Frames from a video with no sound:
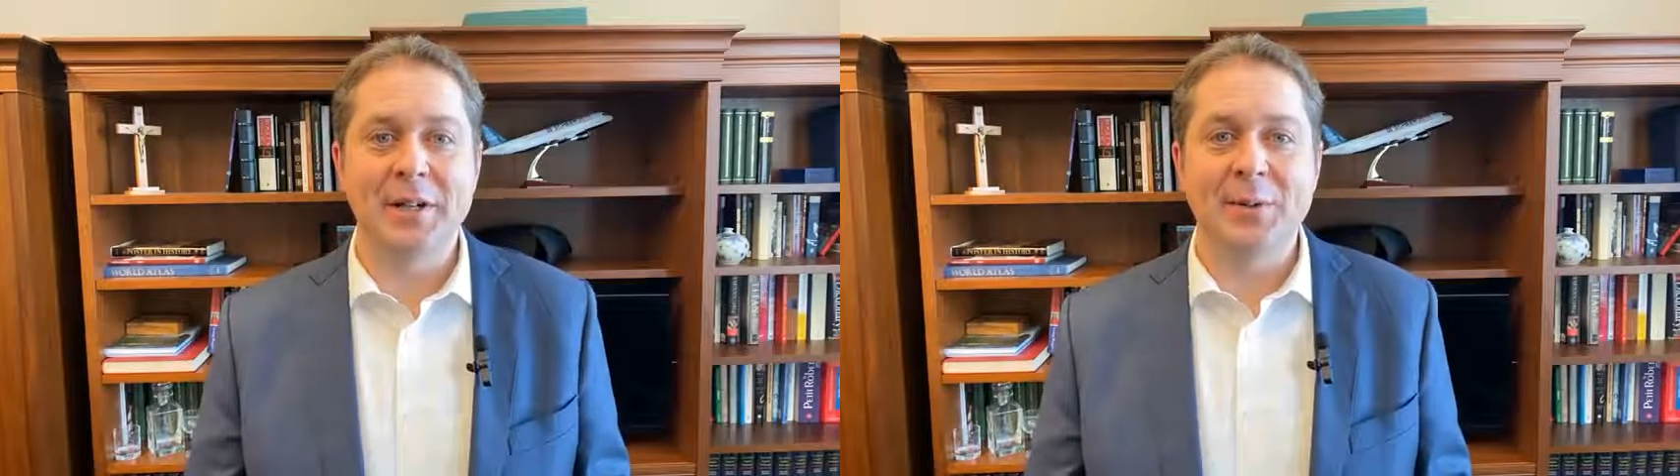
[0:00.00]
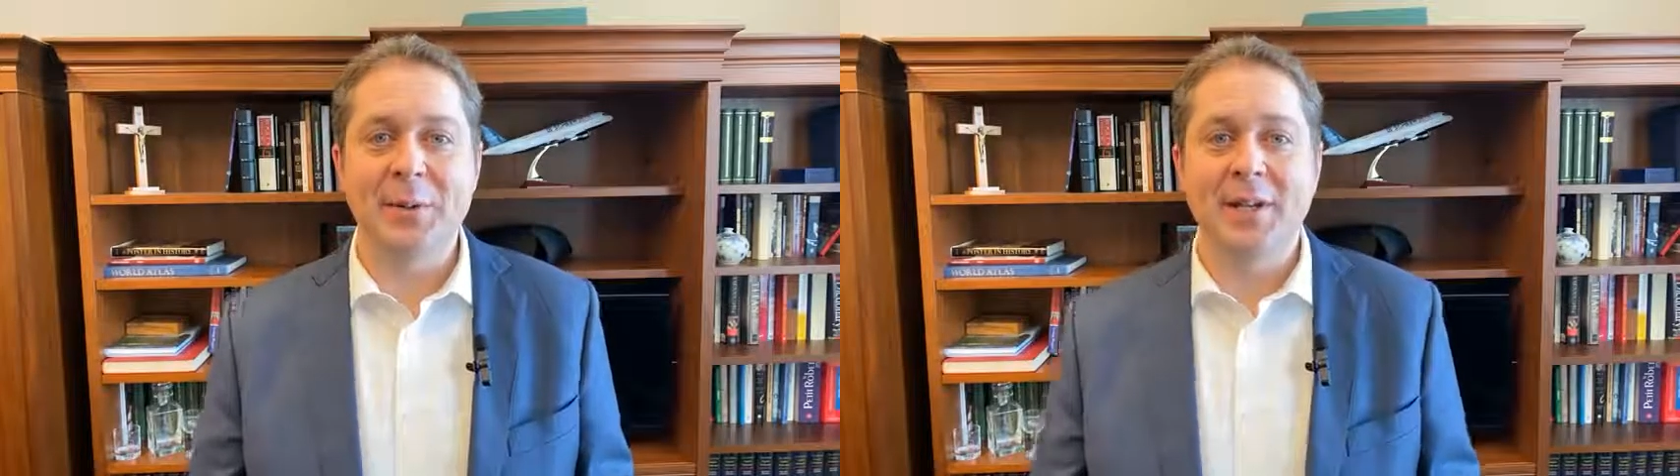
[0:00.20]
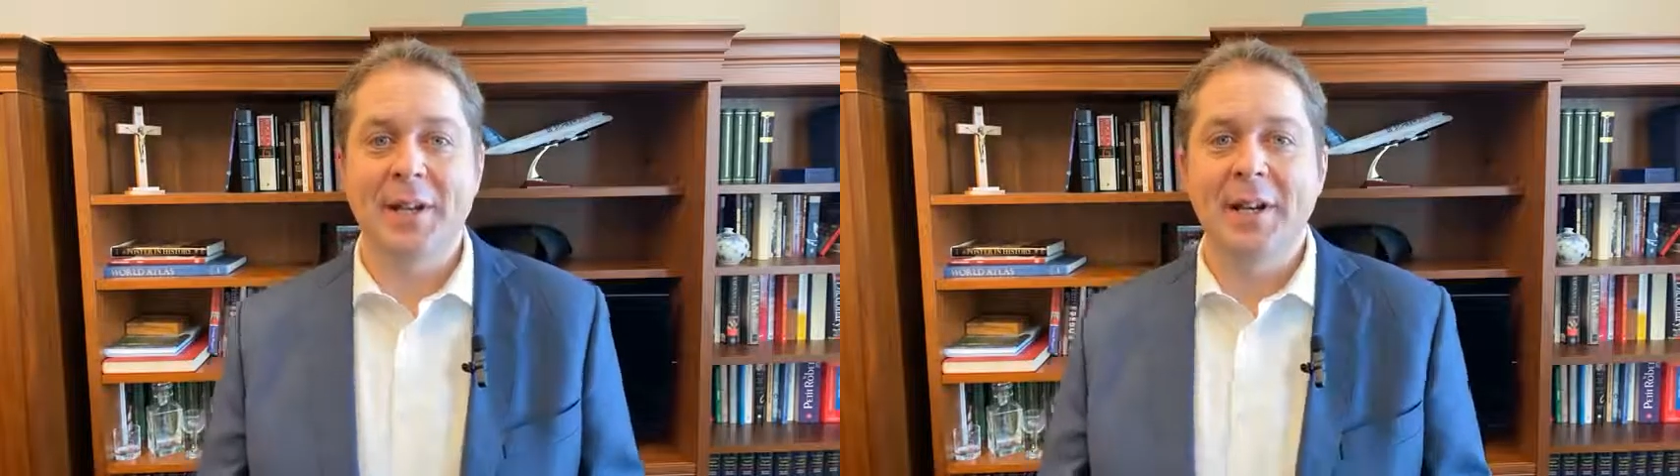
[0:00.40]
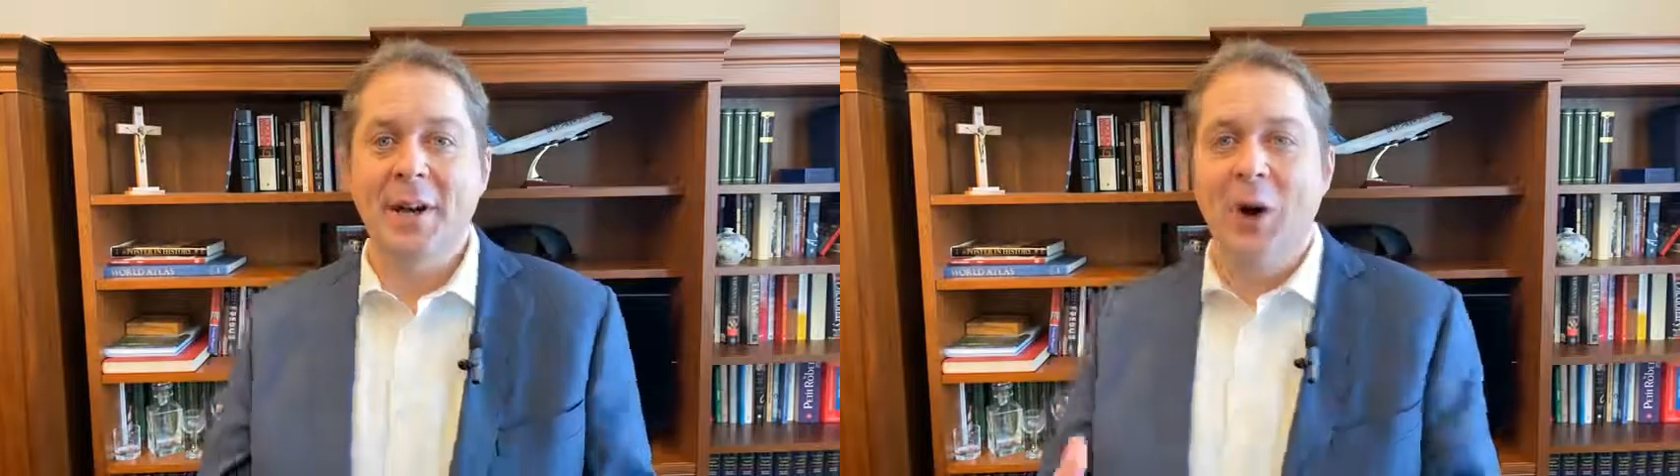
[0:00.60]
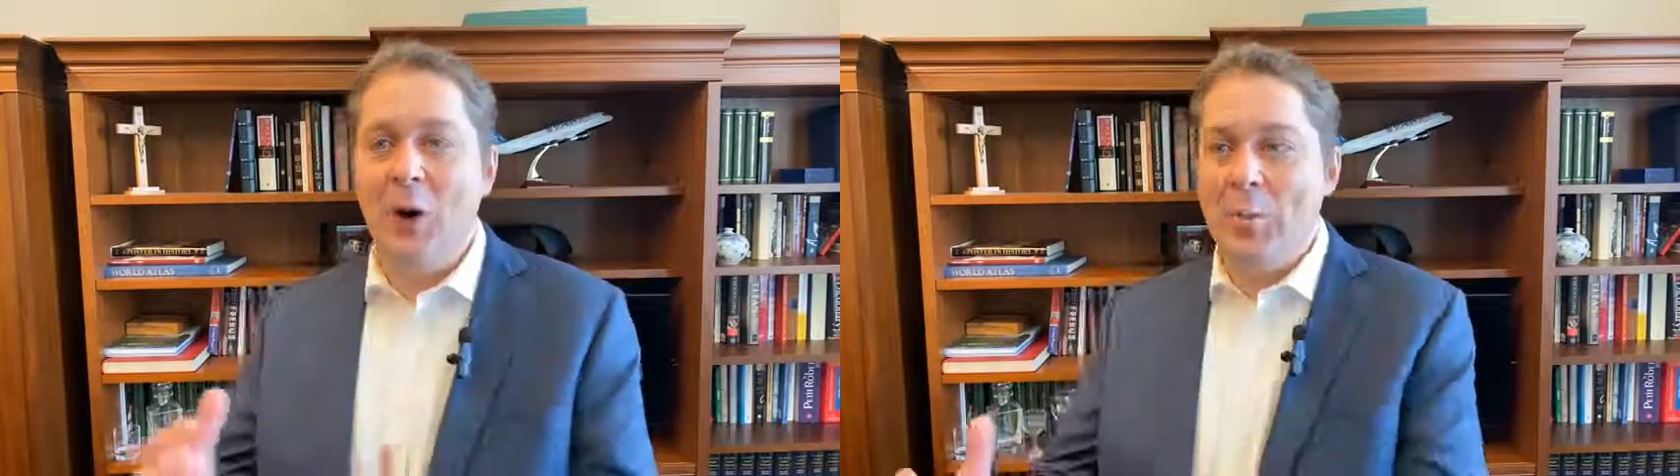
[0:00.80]
as we see
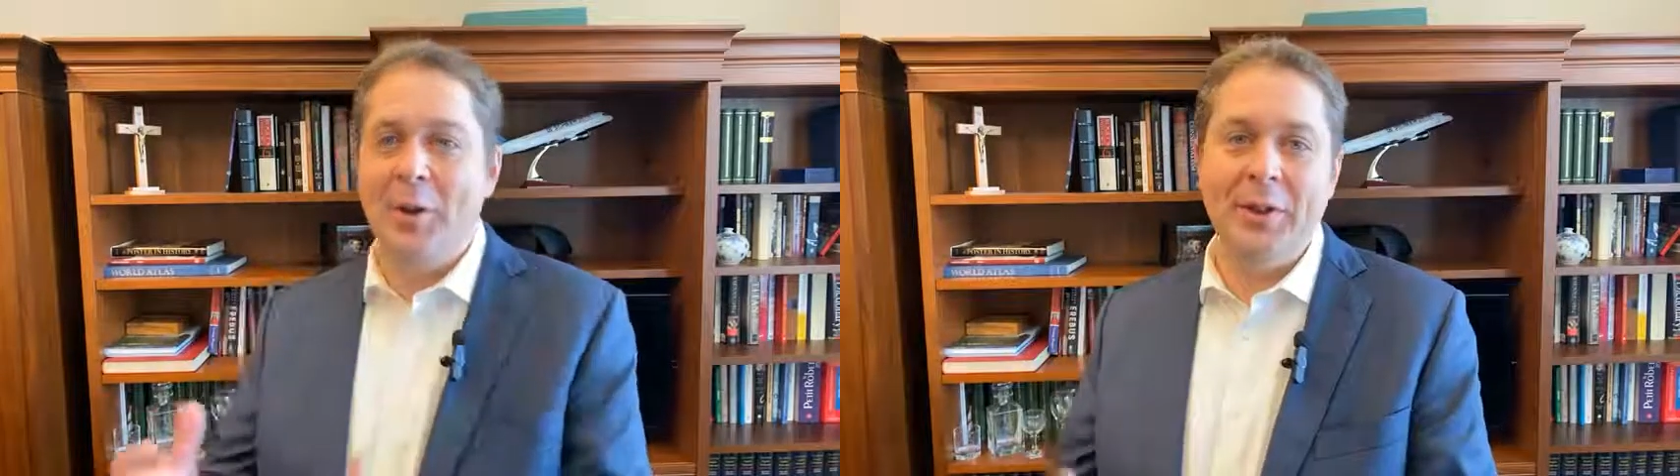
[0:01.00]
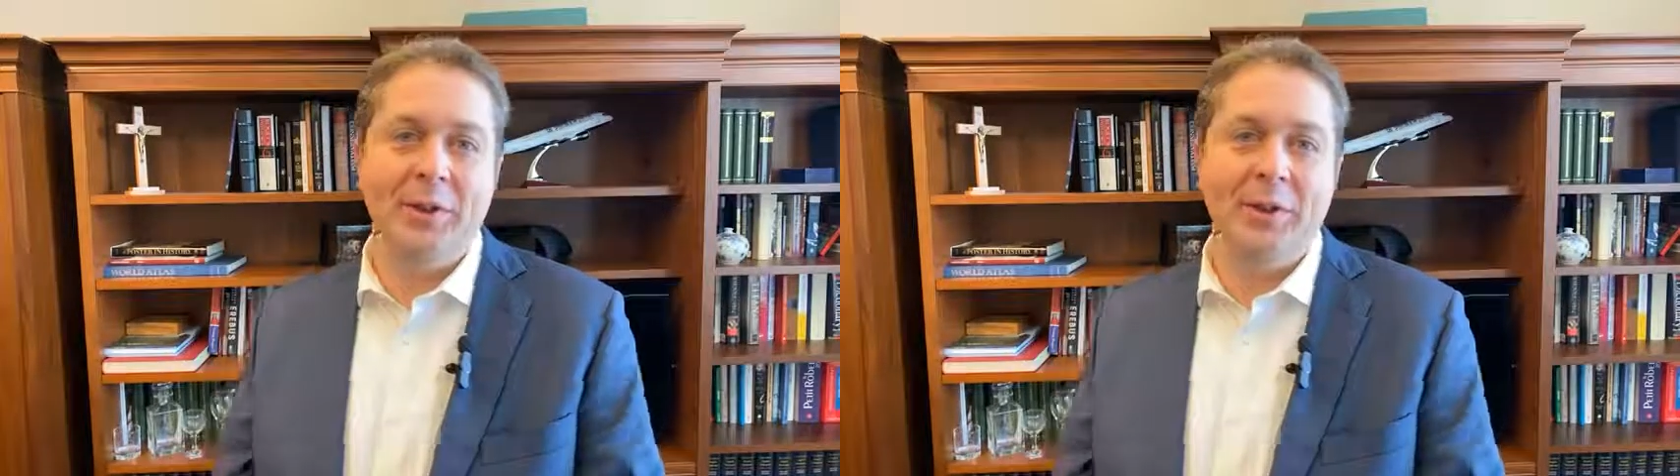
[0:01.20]
hope on the